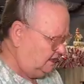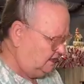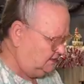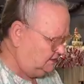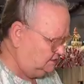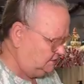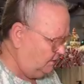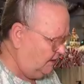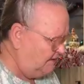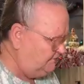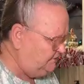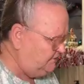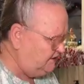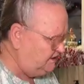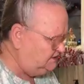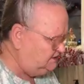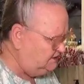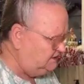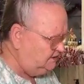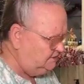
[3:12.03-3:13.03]
so I
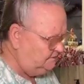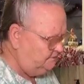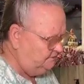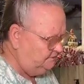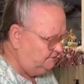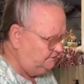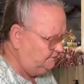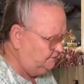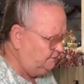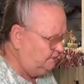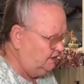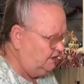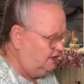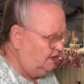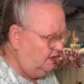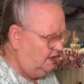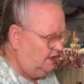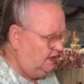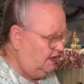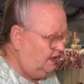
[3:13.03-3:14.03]
fixed it
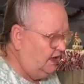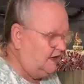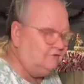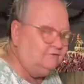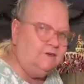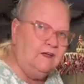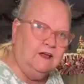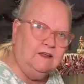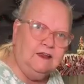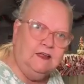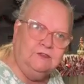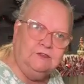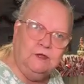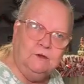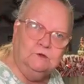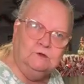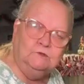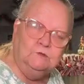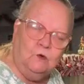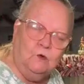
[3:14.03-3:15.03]
and found out there
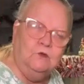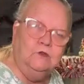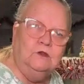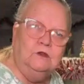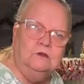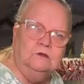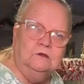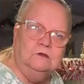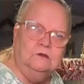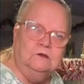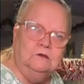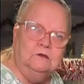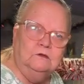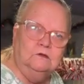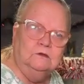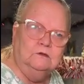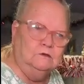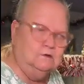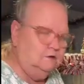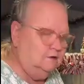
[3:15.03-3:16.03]
was more
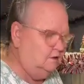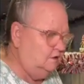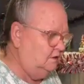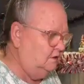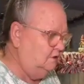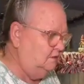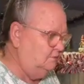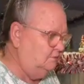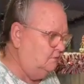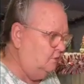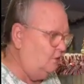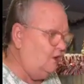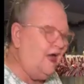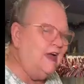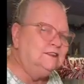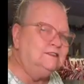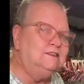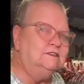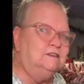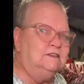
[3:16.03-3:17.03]

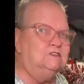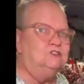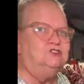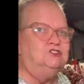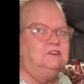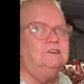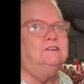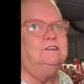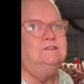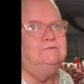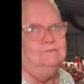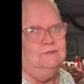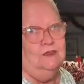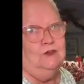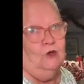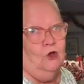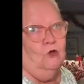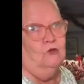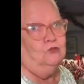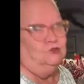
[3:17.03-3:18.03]
liked it than
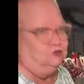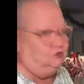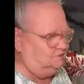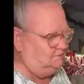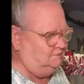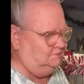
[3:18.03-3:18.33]
hers.